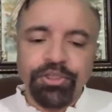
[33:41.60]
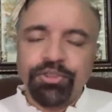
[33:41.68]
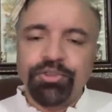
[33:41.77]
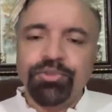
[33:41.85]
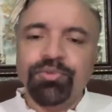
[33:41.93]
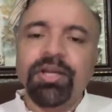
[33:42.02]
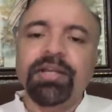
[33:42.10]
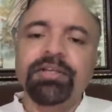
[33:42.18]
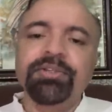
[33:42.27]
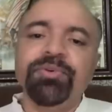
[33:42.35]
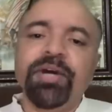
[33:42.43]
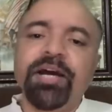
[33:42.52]

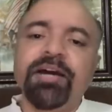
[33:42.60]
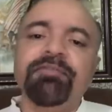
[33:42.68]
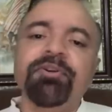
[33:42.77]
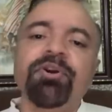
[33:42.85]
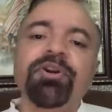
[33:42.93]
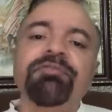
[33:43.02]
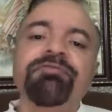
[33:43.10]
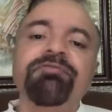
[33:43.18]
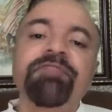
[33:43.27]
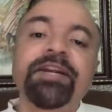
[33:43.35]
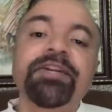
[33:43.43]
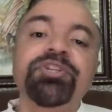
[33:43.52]
you have a lot of
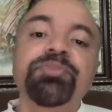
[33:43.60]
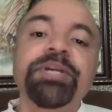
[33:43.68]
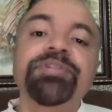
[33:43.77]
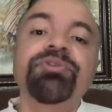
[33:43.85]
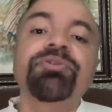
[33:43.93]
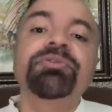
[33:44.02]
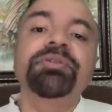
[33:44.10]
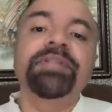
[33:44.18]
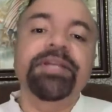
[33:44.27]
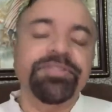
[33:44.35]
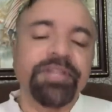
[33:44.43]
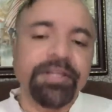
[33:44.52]
vacant space on
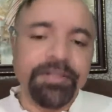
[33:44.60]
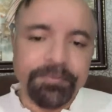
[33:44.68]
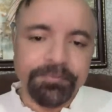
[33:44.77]
their side.